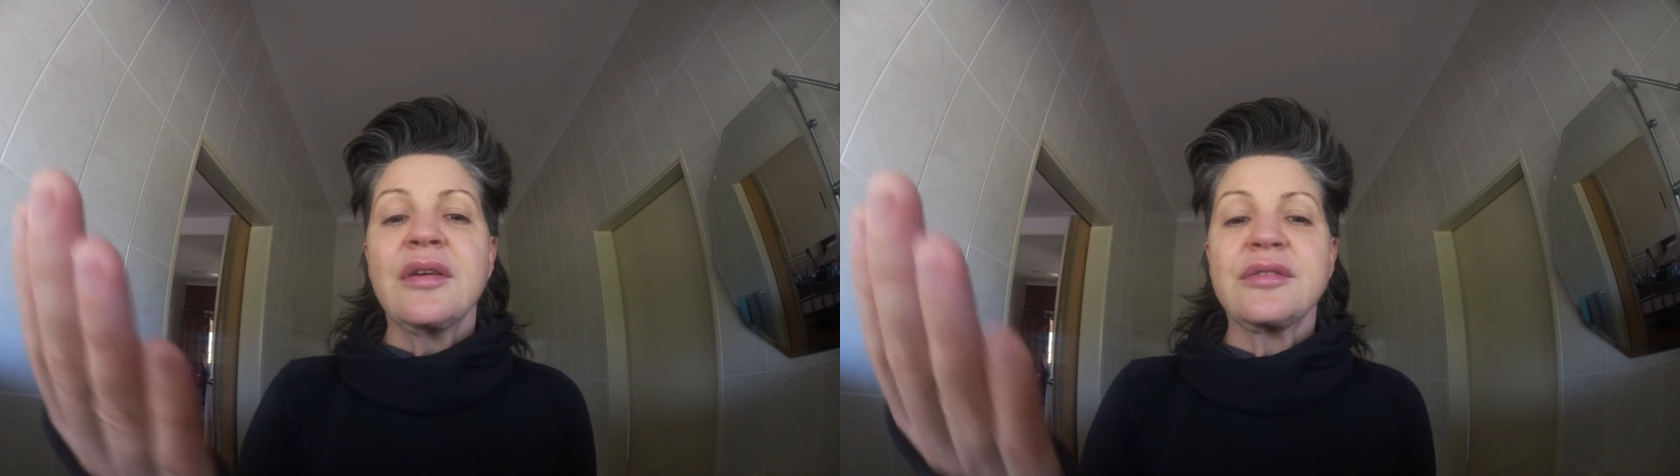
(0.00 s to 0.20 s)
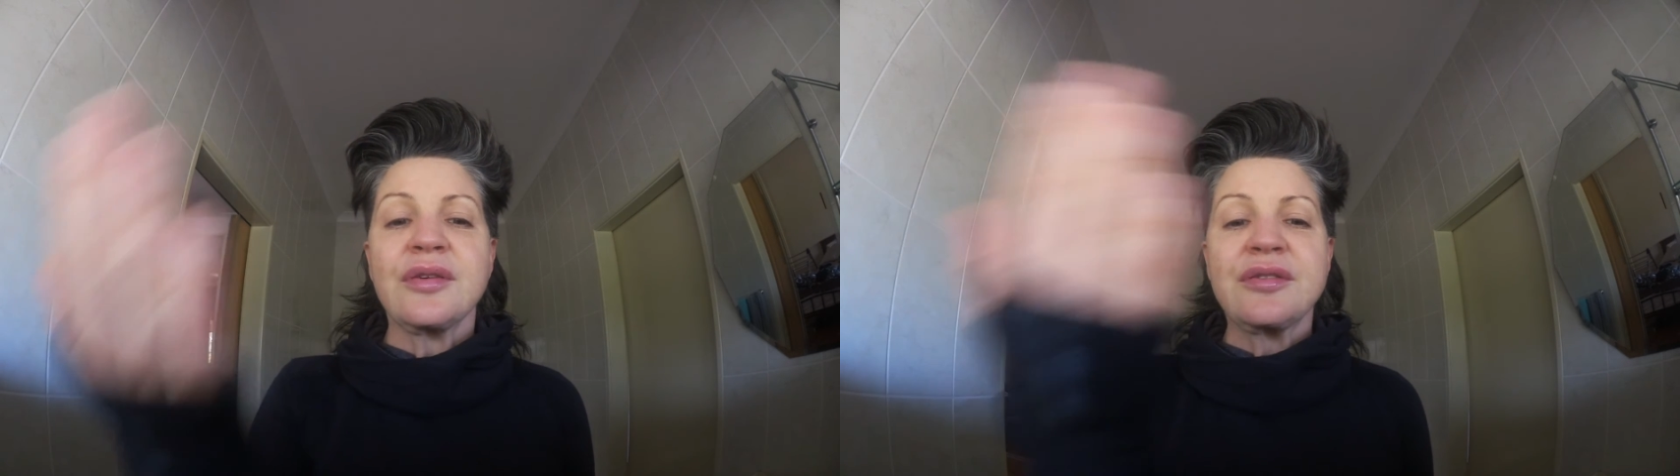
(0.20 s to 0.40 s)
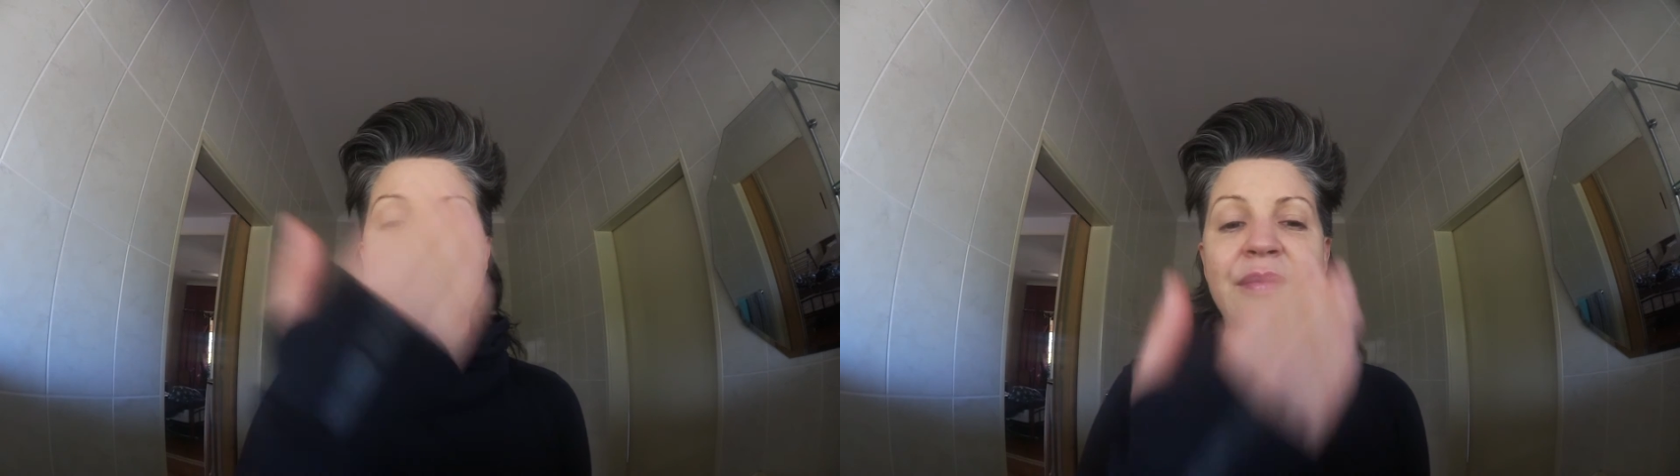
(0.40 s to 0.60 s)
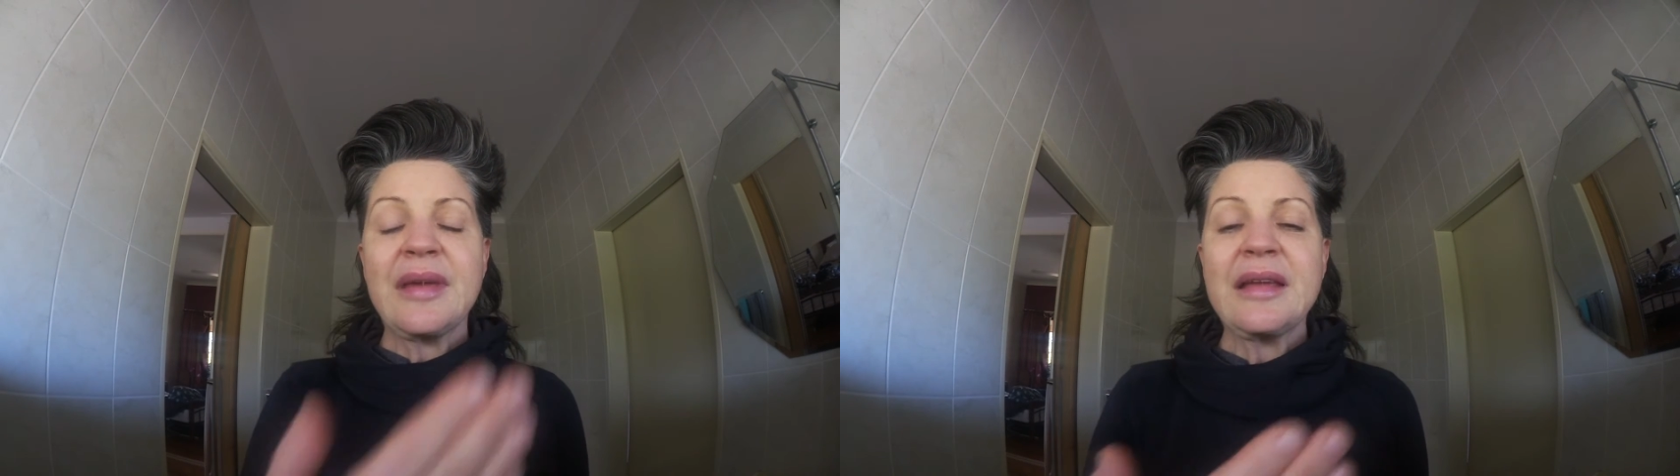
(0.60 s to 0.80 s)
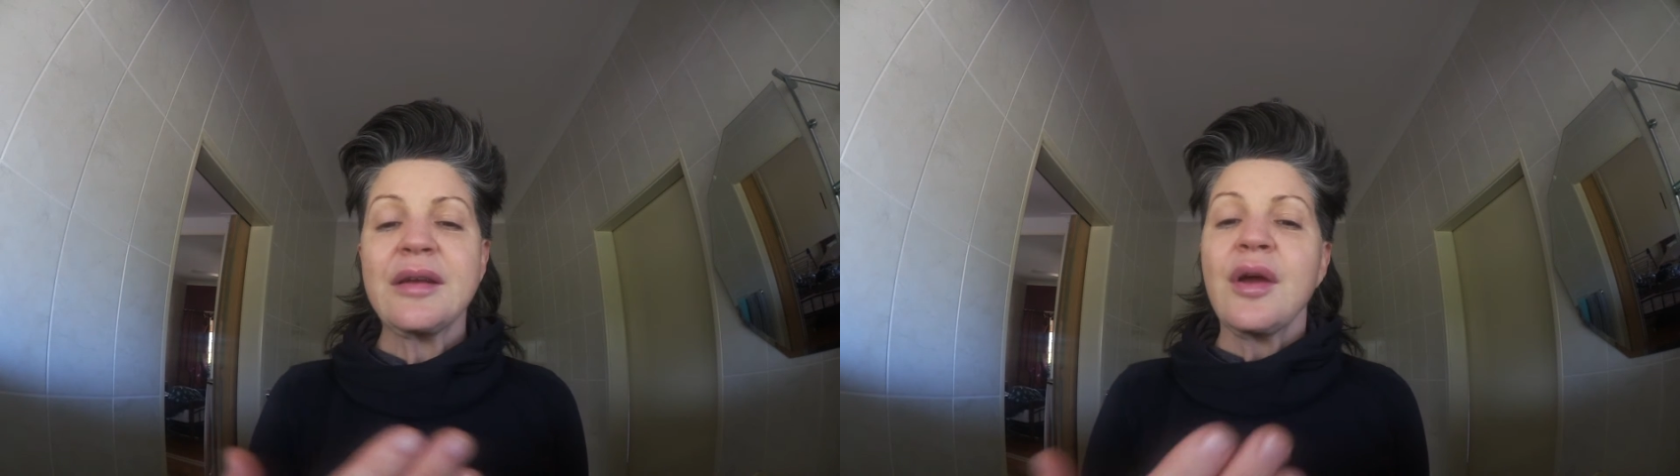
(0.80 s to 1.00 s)
So to
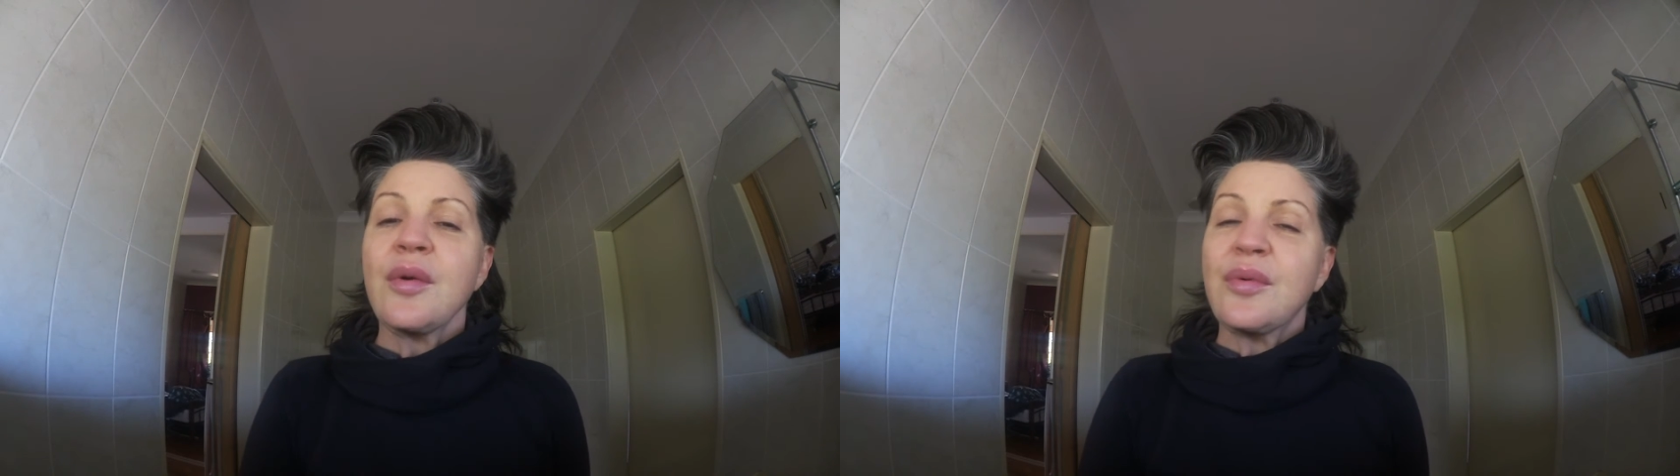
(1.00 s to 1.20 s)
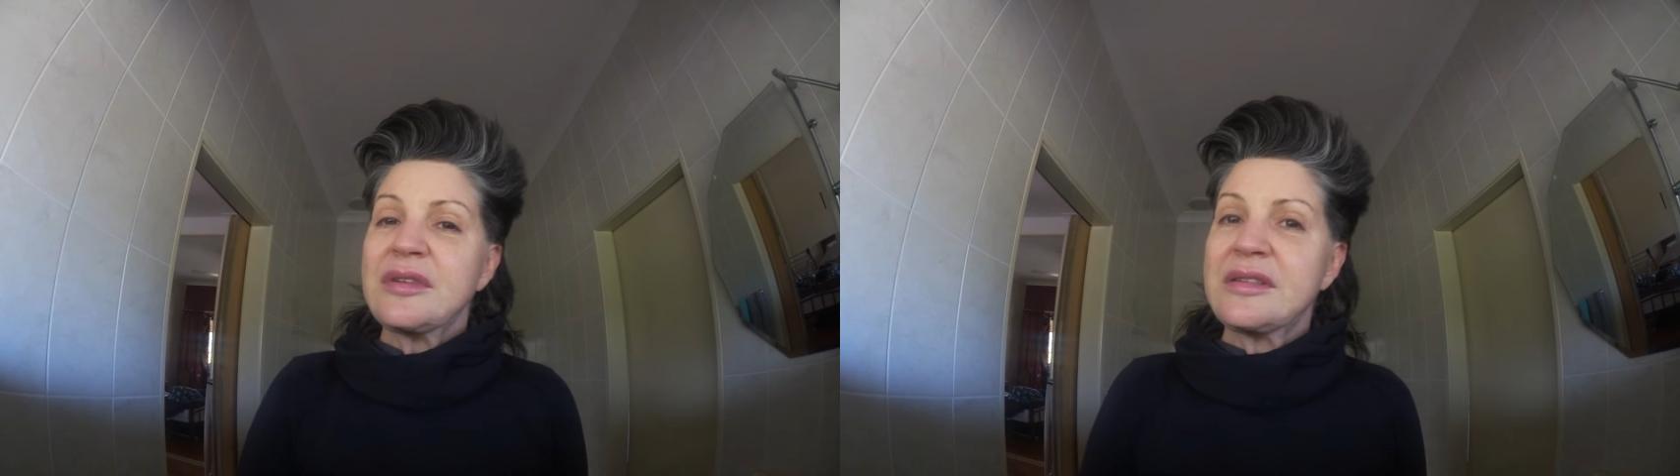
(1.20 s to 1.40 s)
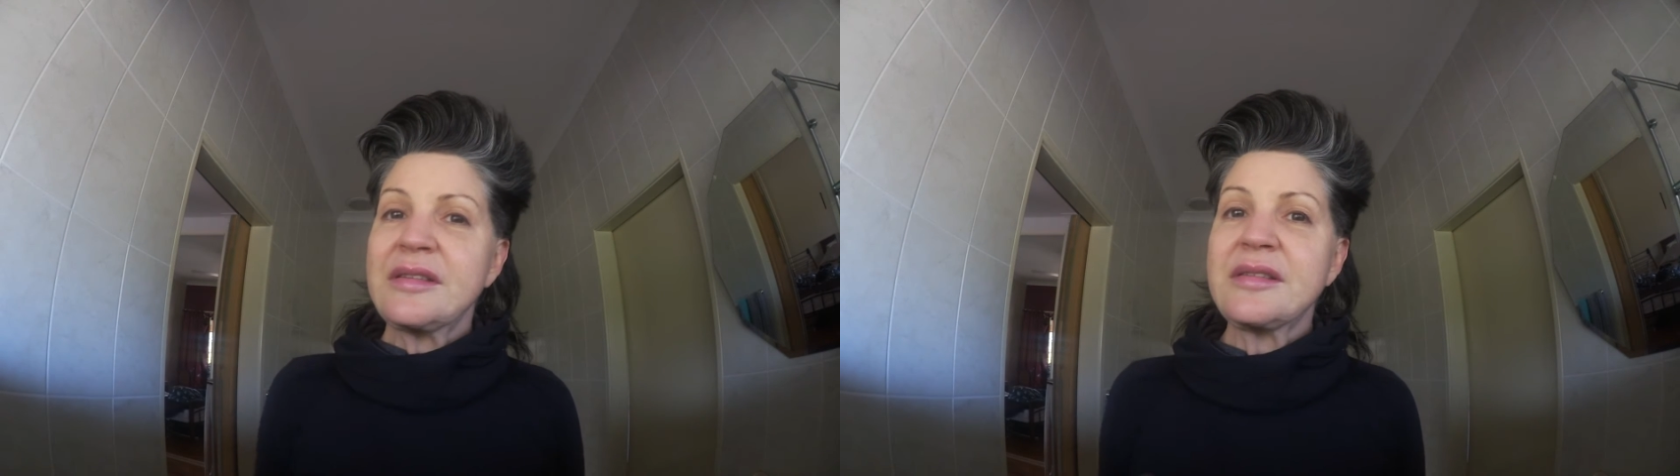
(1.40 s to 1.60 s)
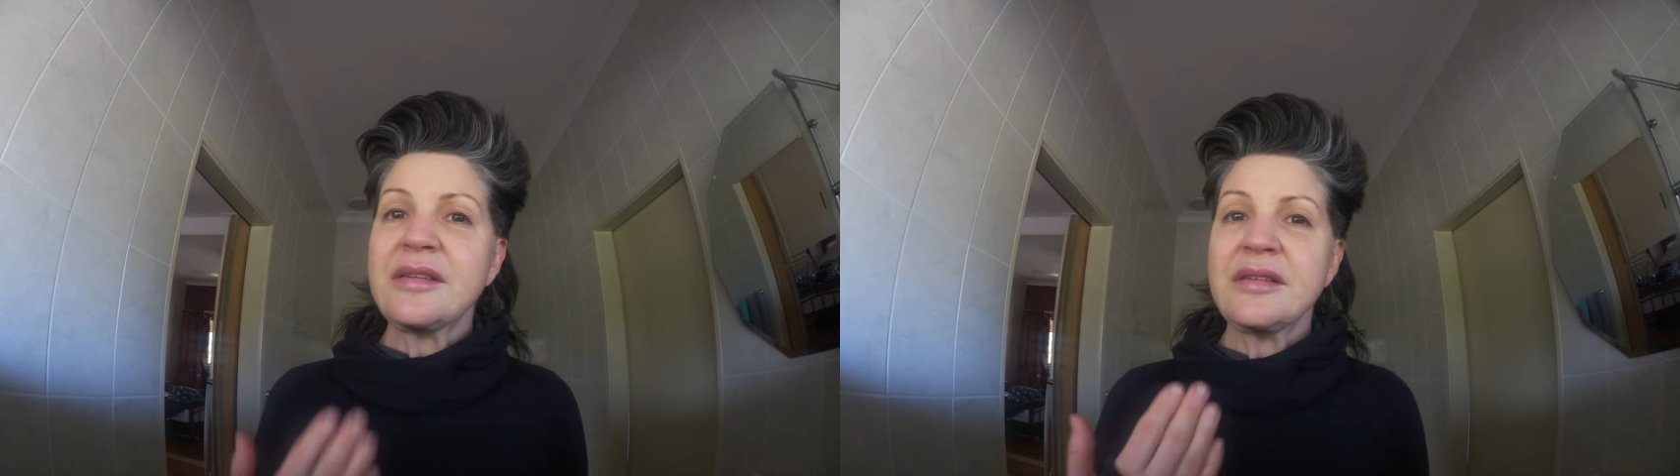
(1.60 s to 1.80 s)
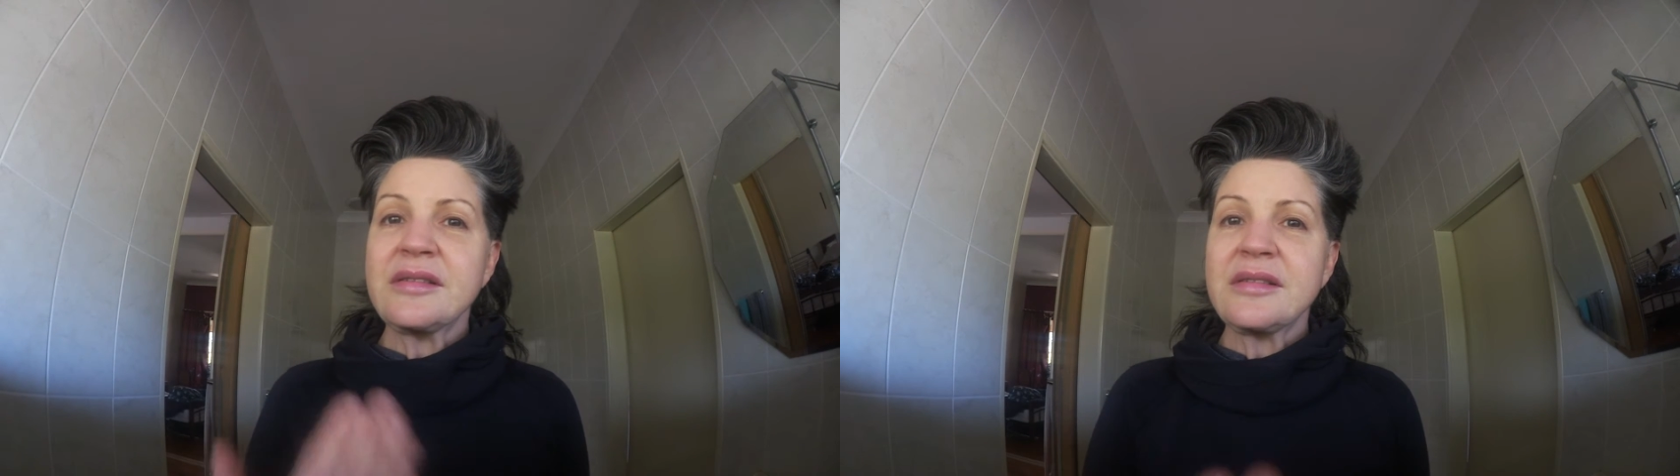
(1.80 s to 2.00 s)
meet
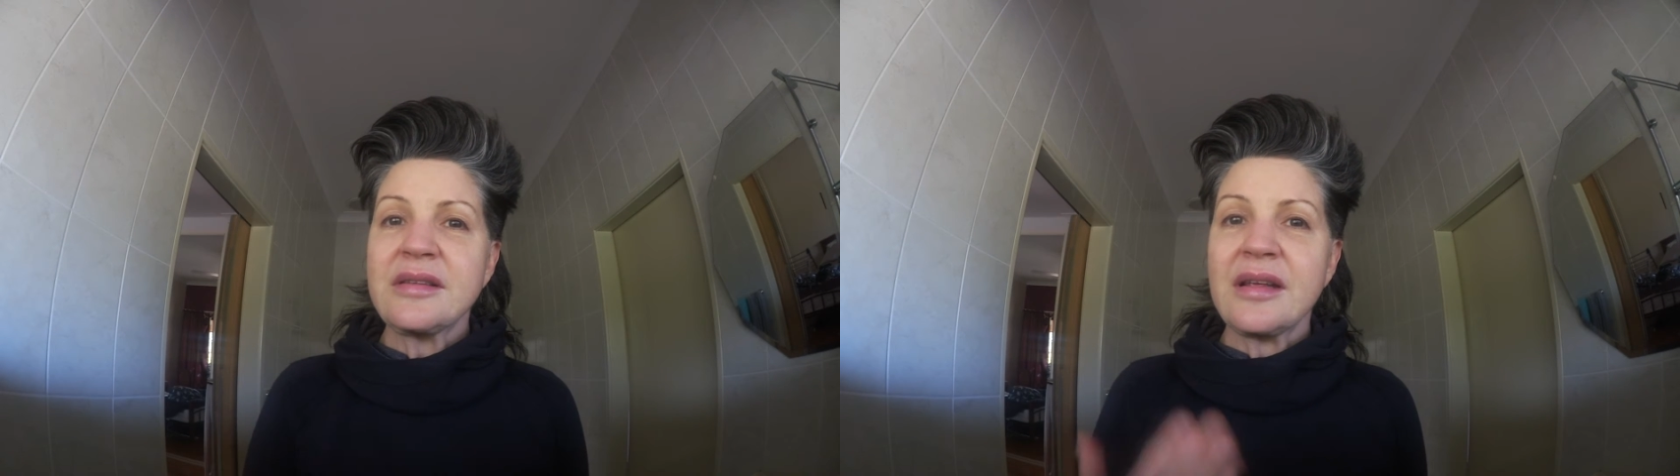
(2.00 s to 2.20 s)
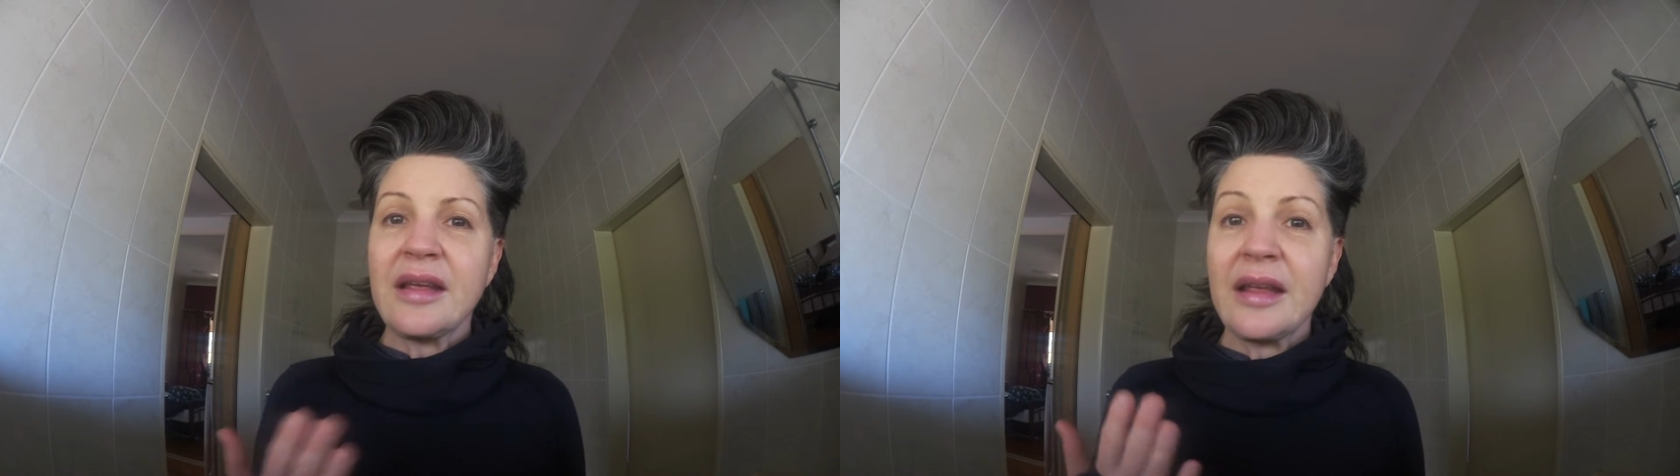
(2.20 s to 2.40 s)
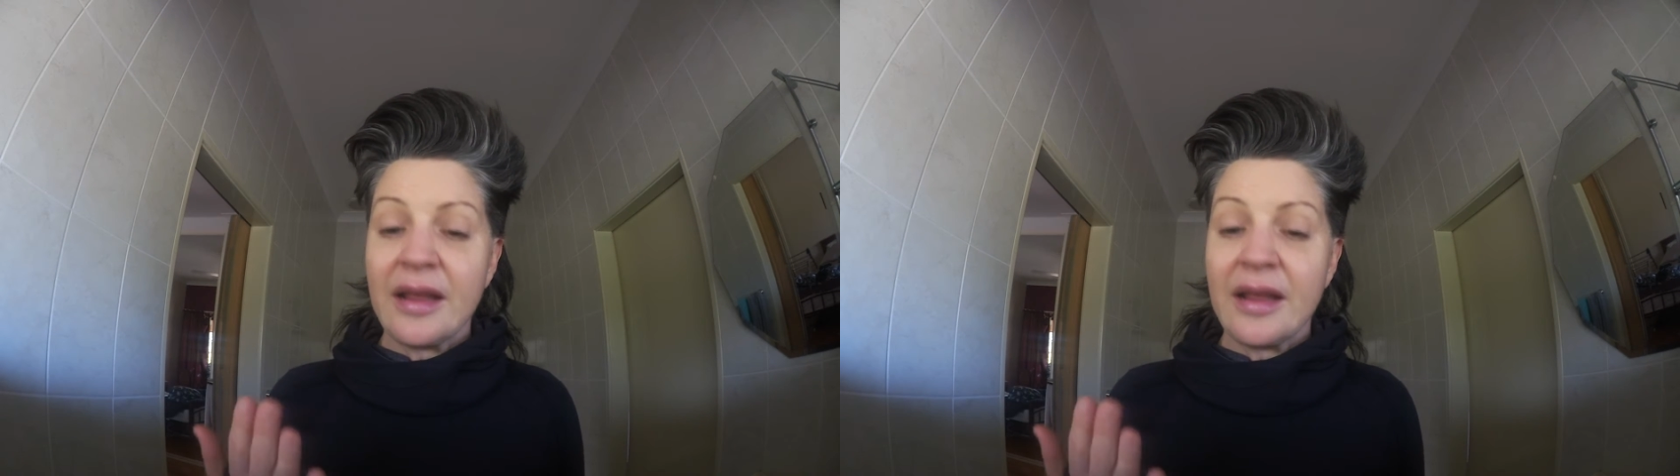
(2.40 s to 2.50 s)
resistance